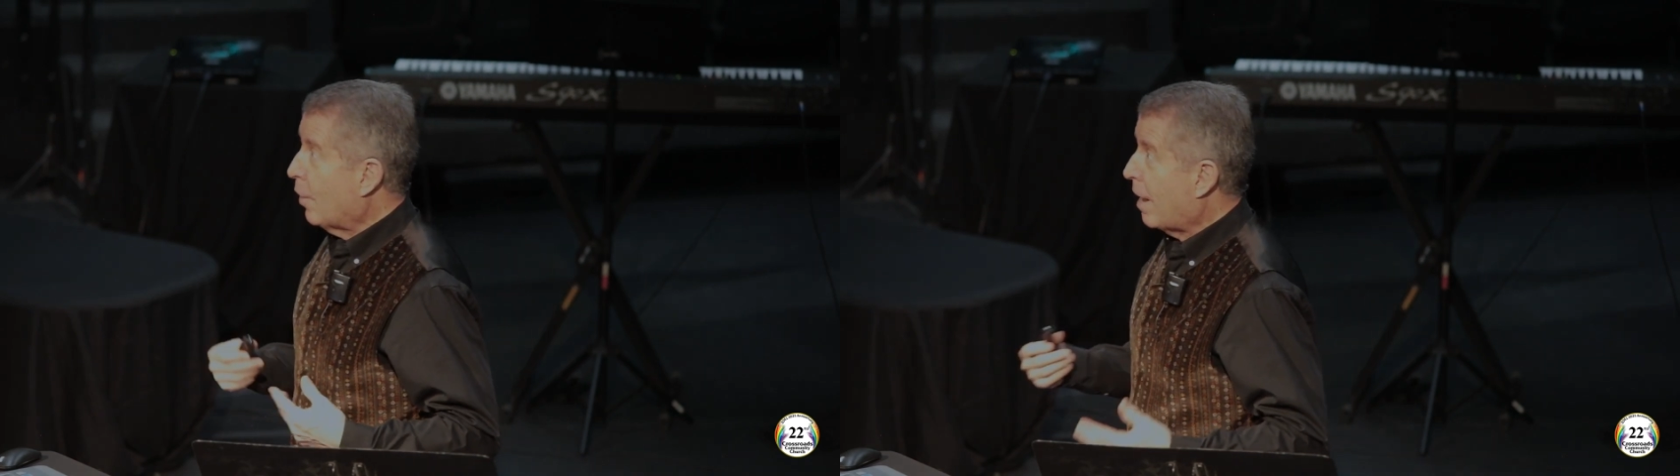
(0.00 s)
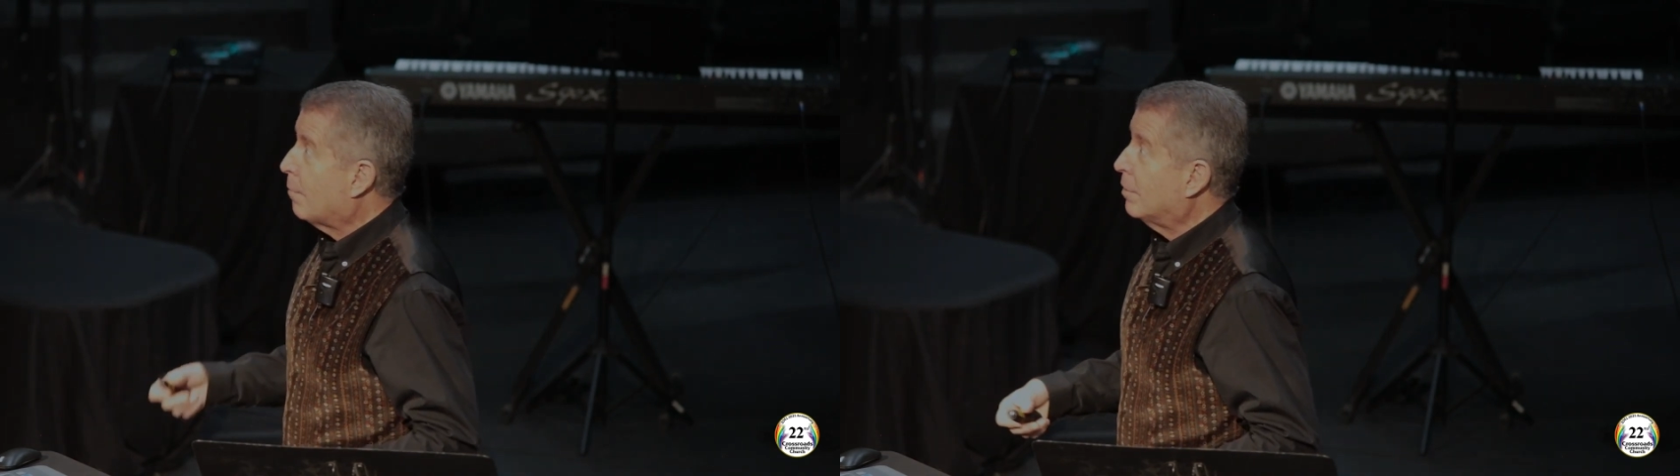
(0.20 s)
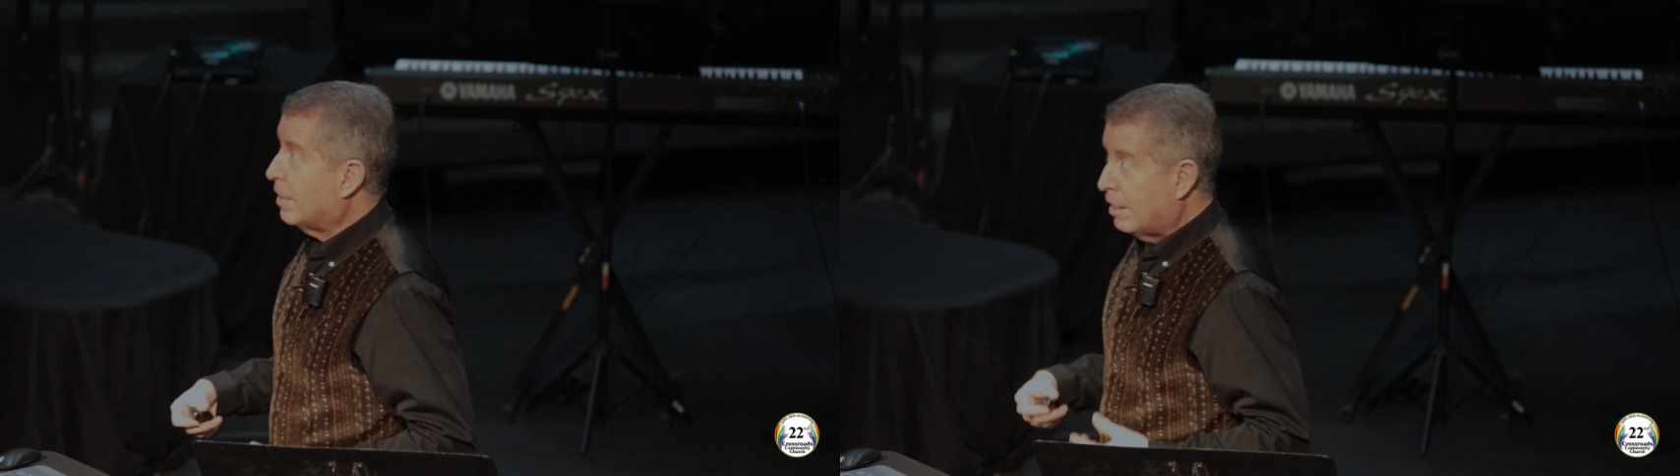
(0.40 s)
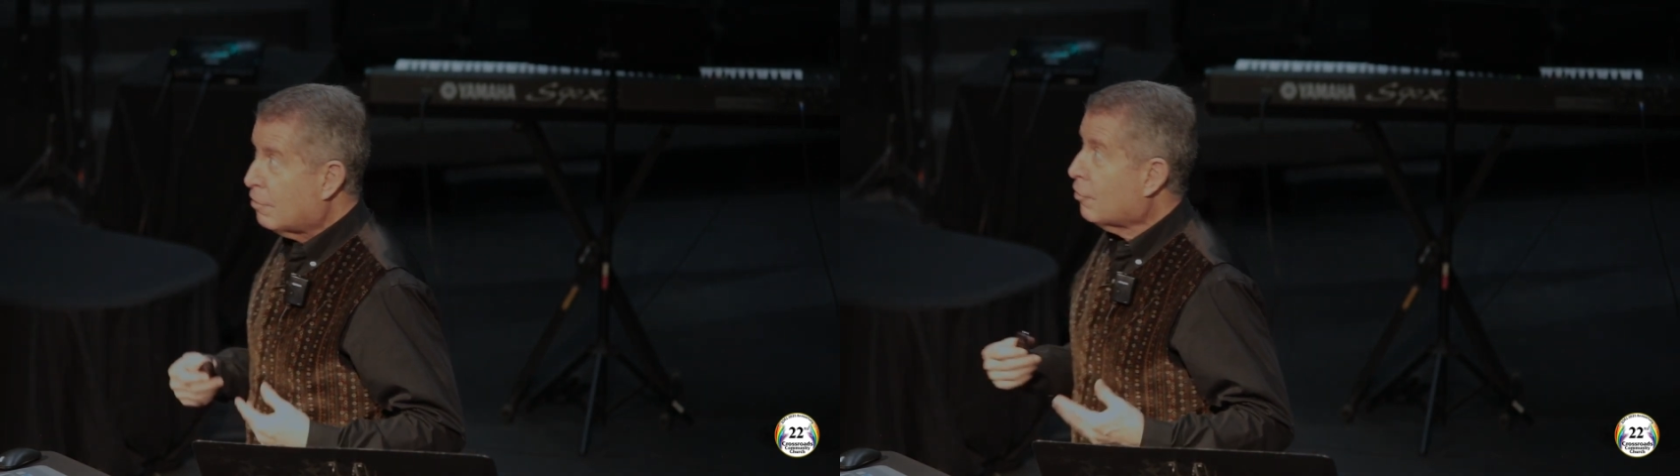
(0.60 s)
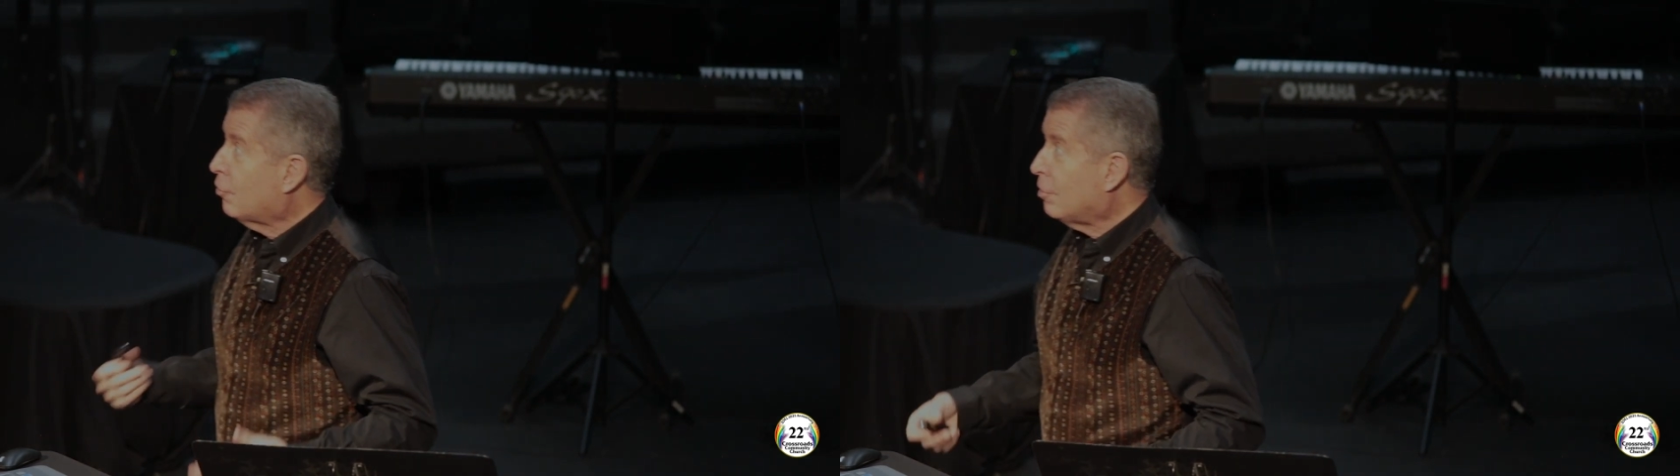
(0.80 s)
habit. And
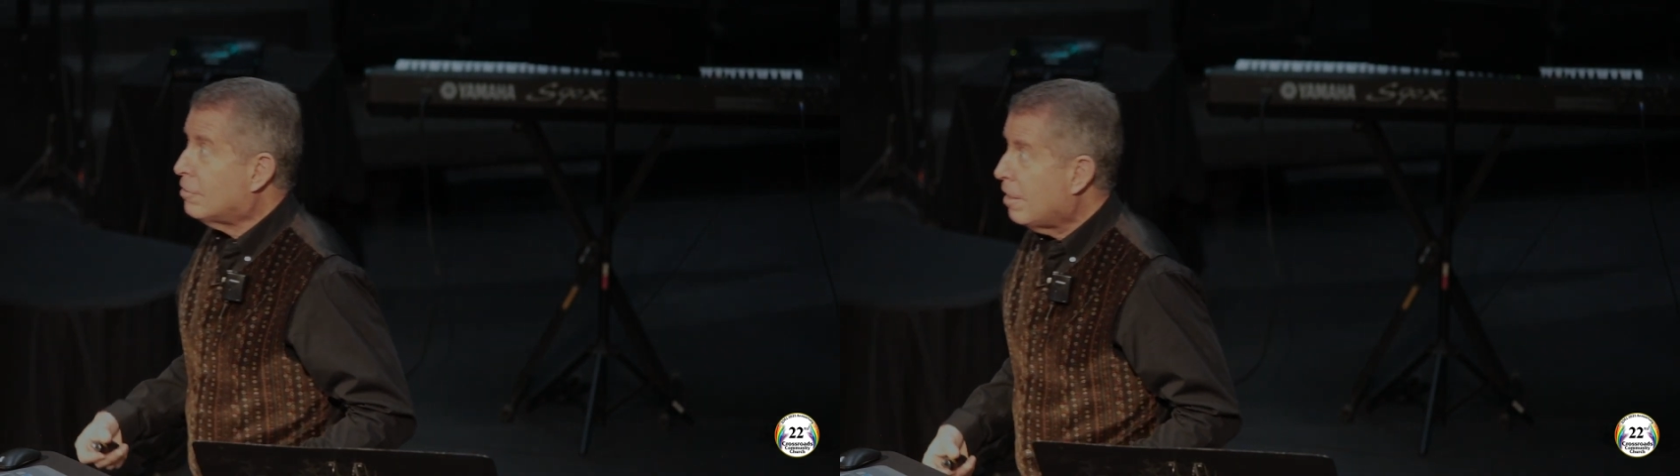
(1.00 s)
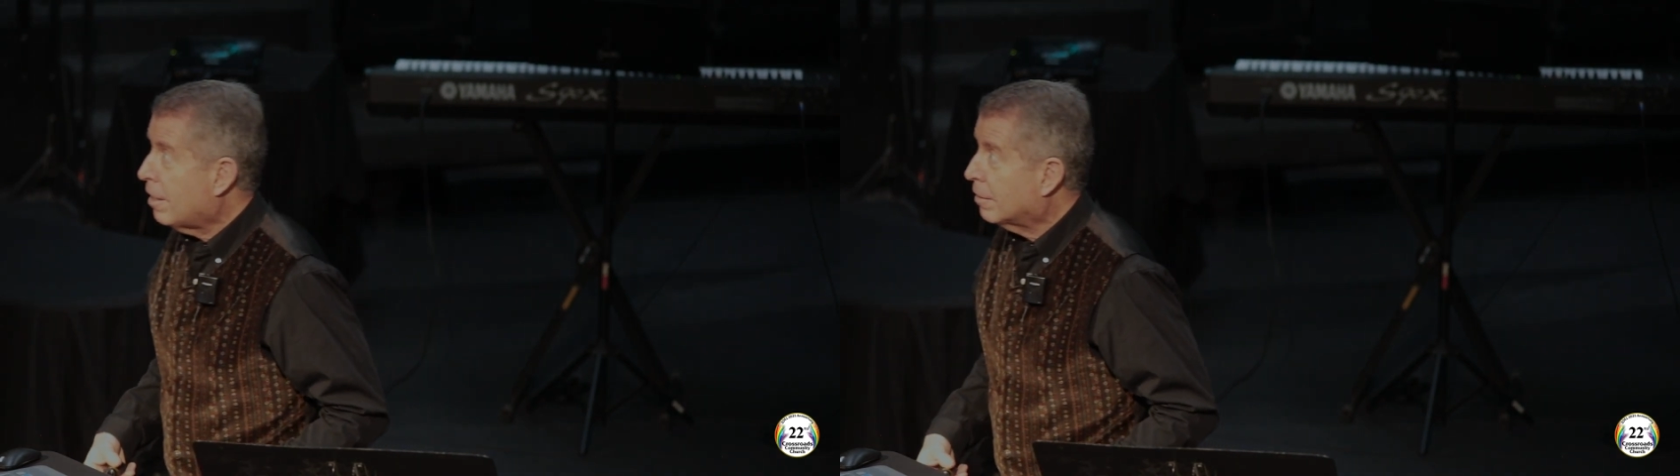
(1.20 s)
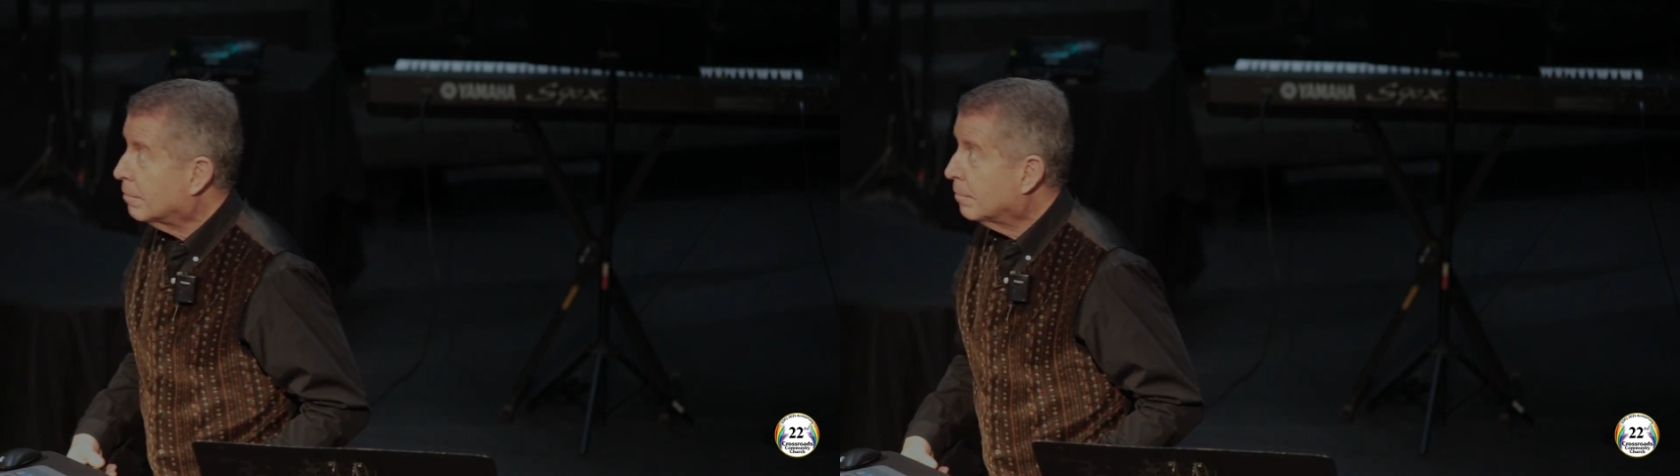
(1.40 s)
it's a good thing.